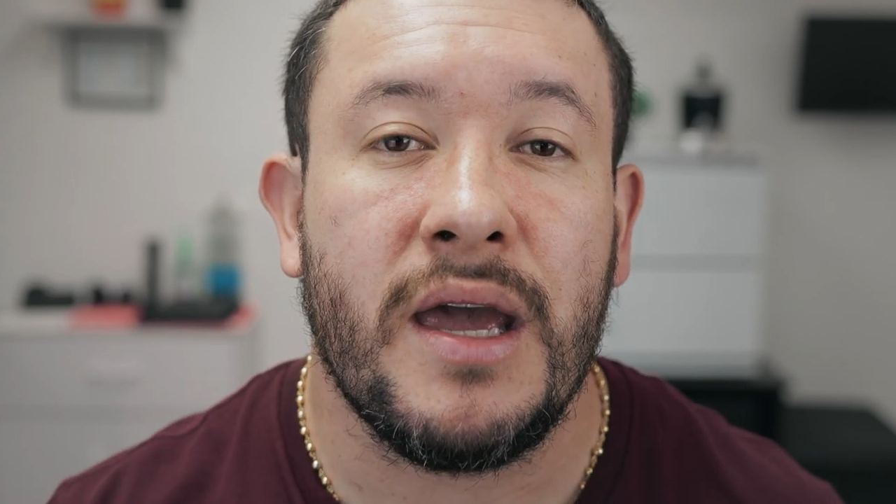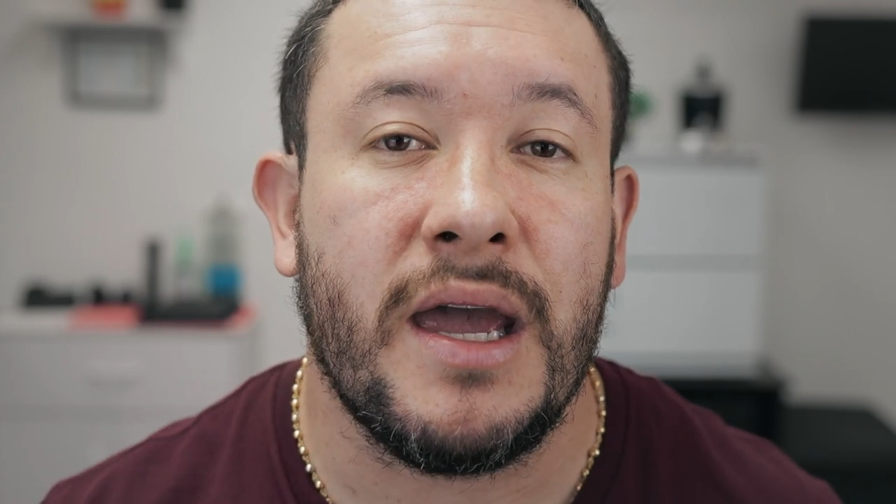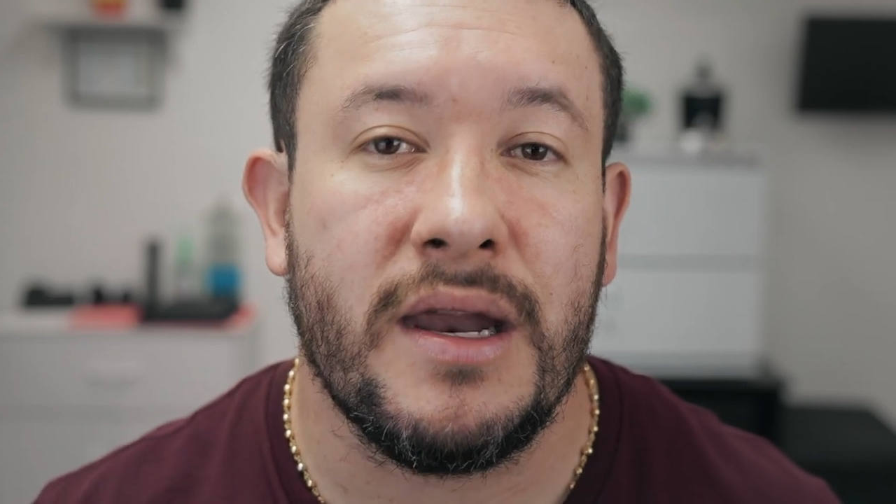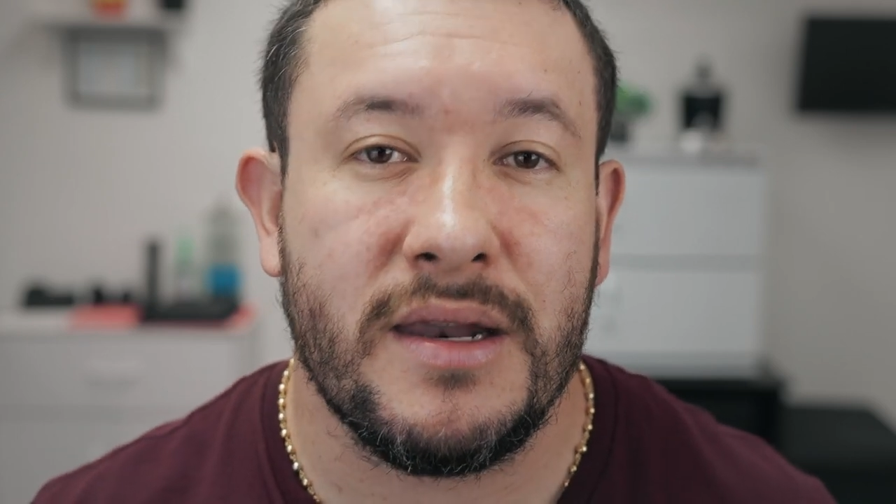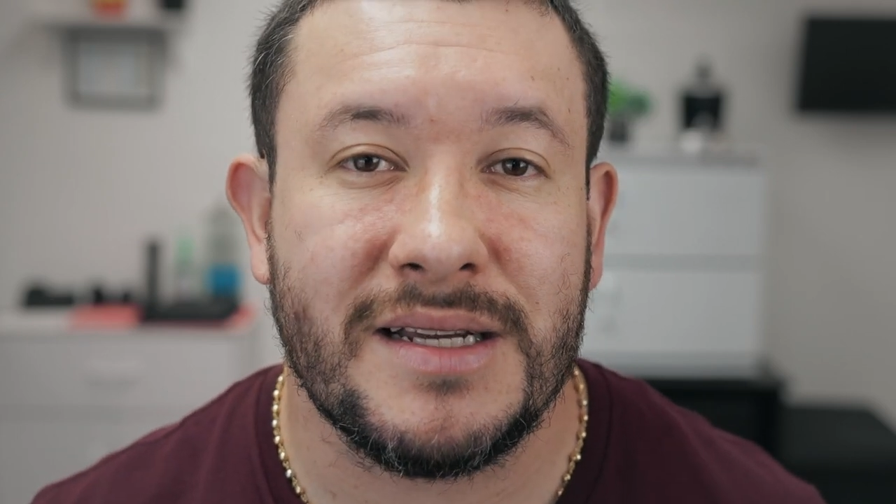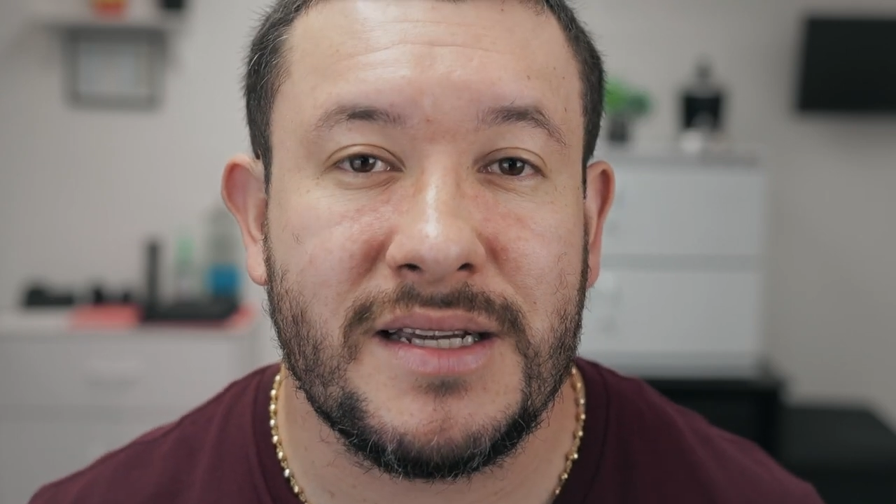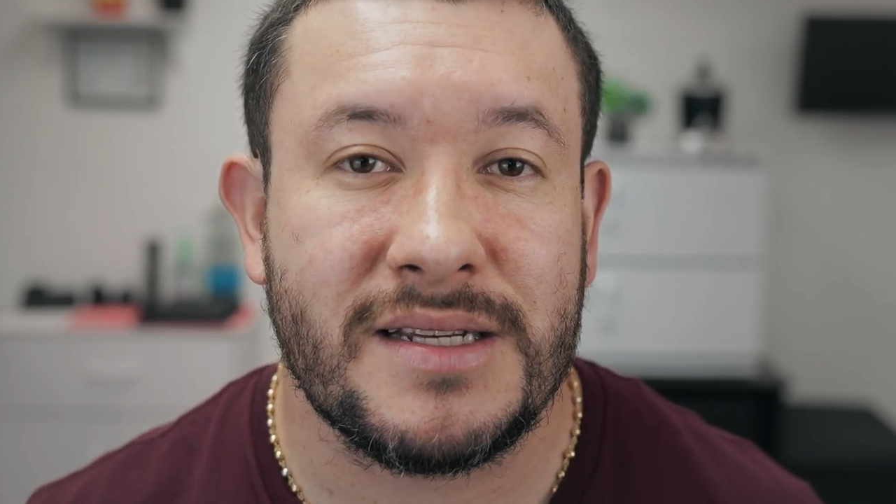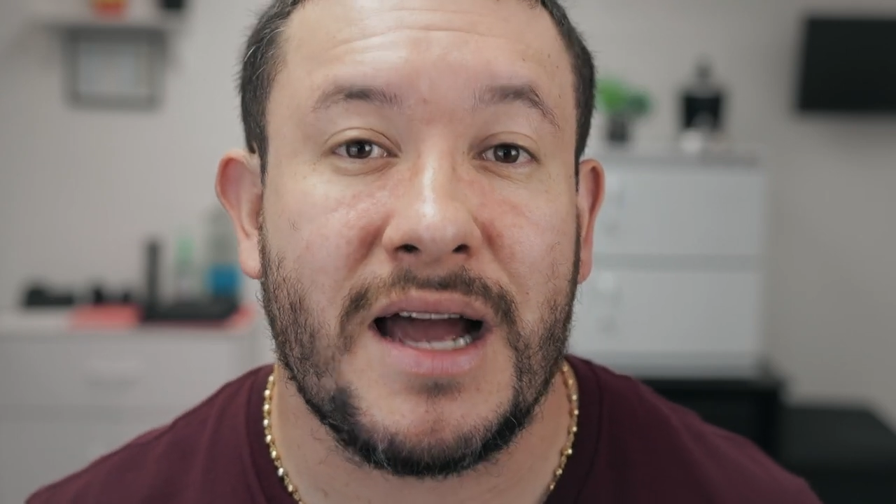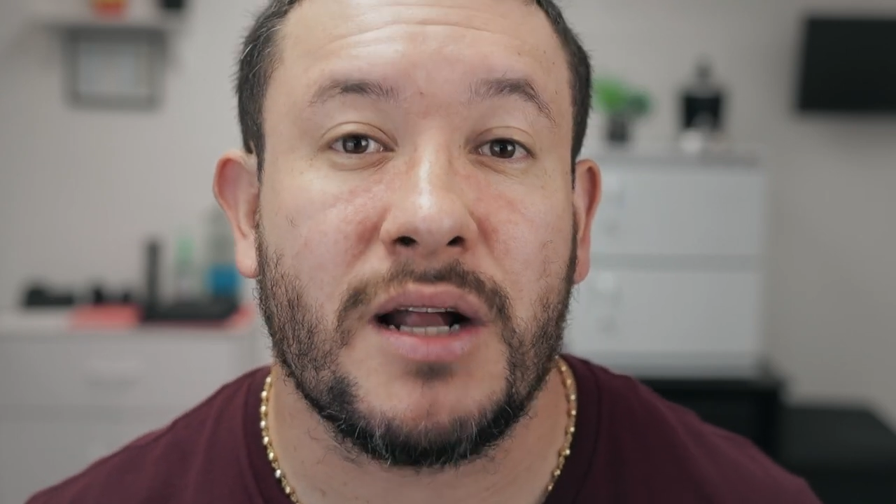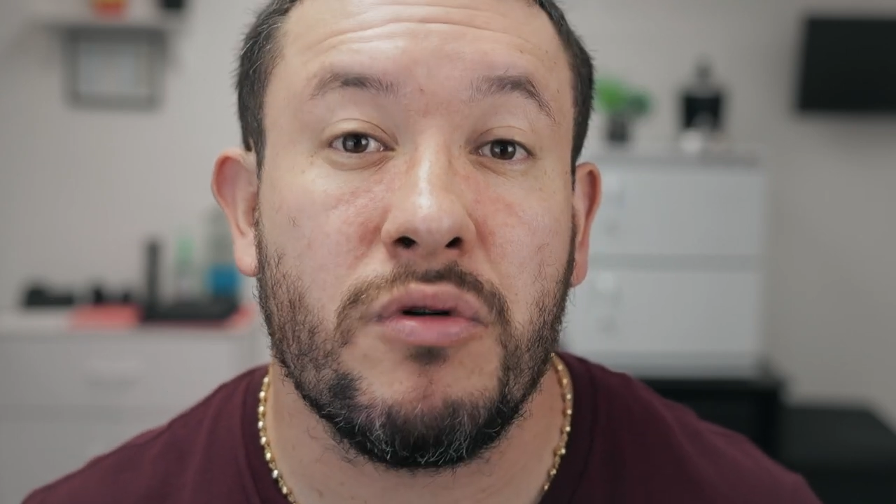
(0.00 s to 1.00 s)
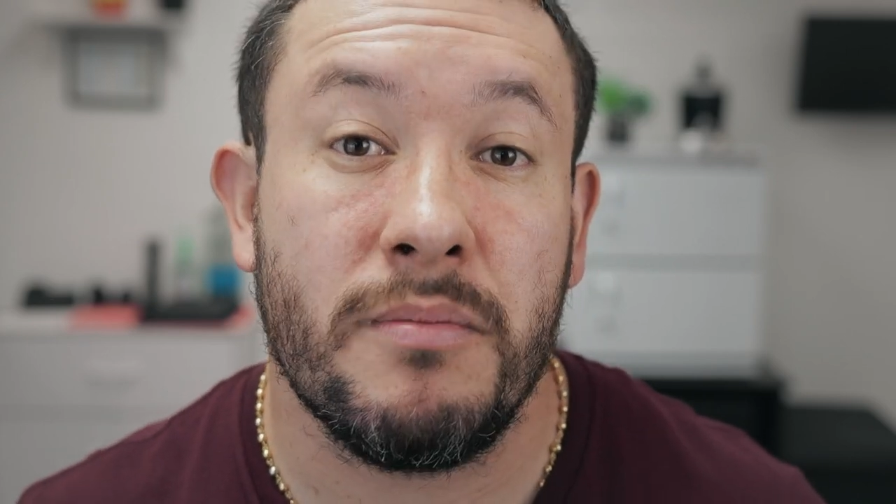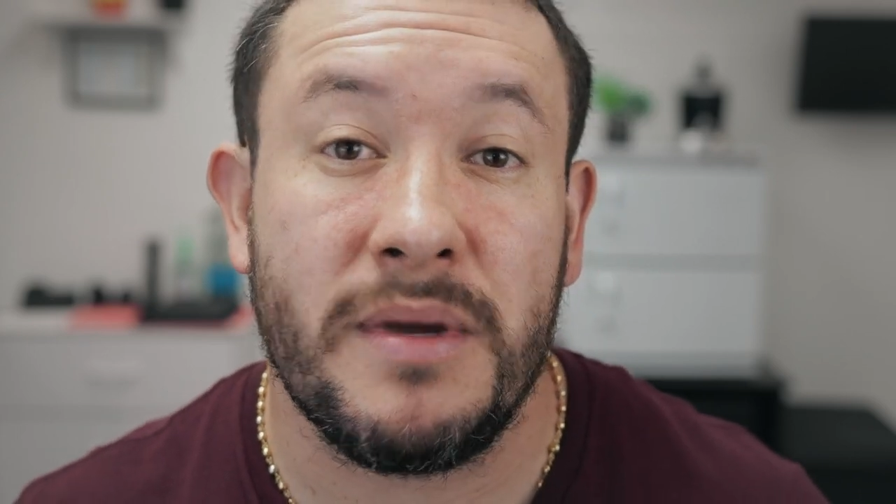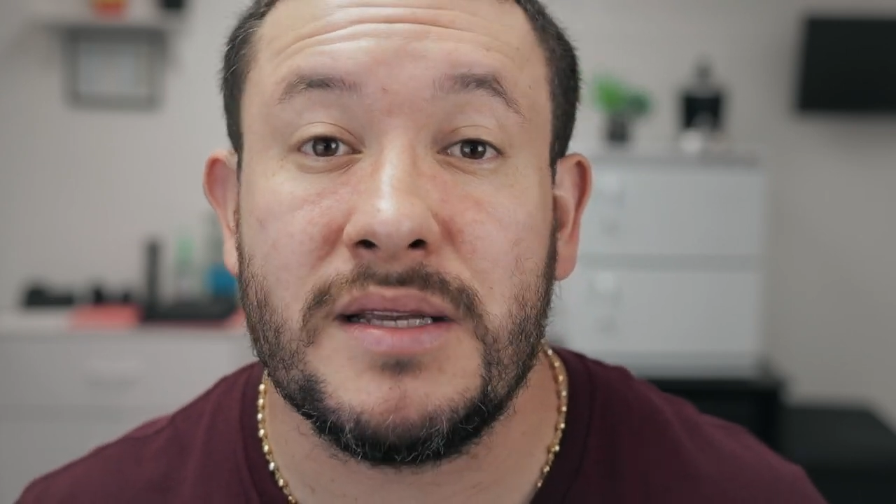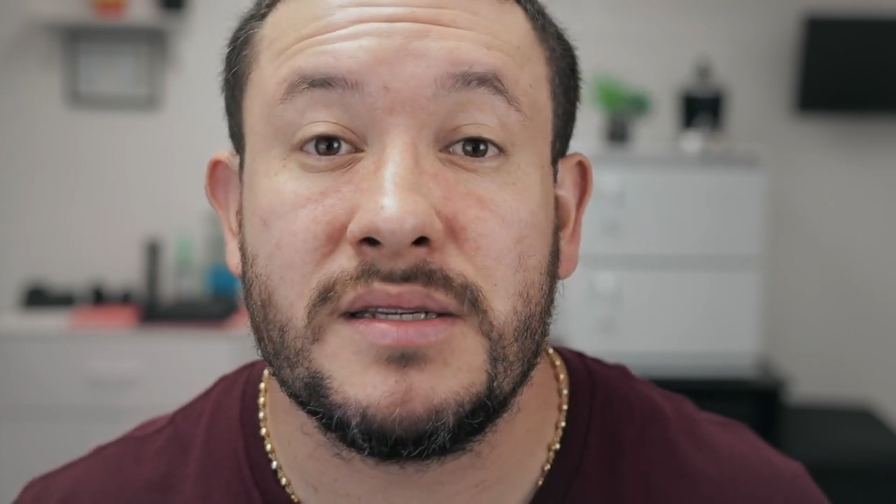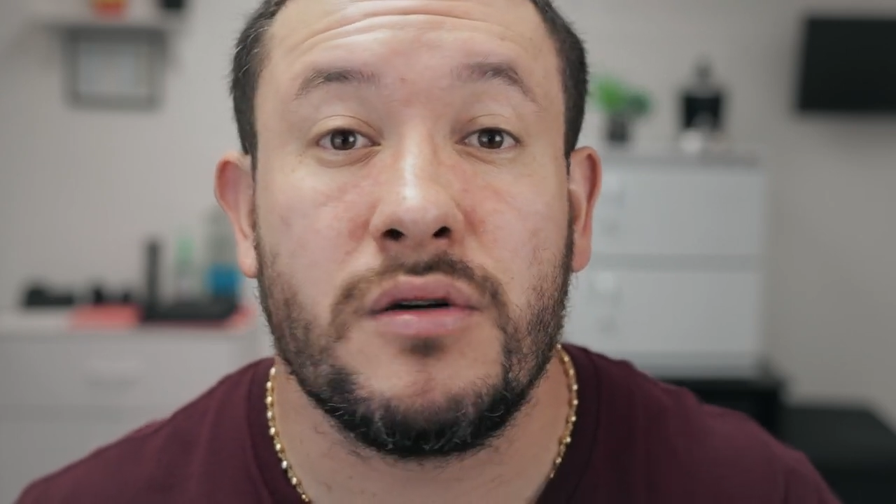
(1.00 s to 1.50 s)
And that's exactly what it
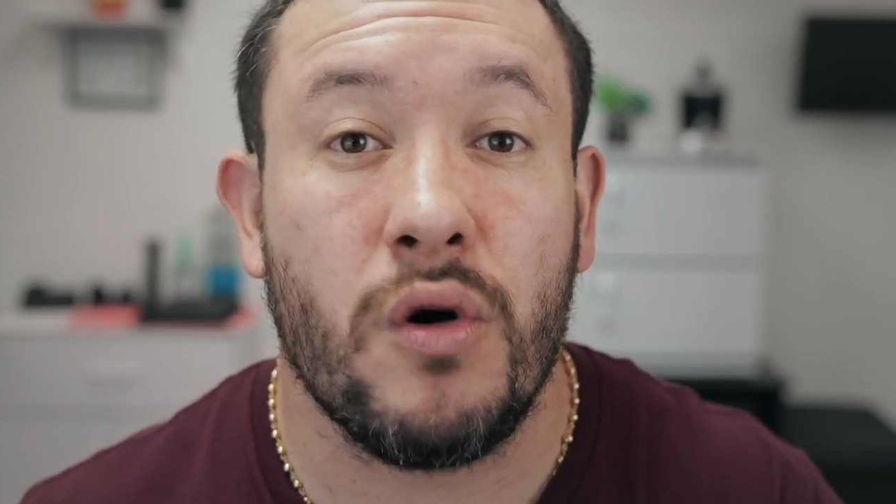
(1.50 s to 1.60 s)
means,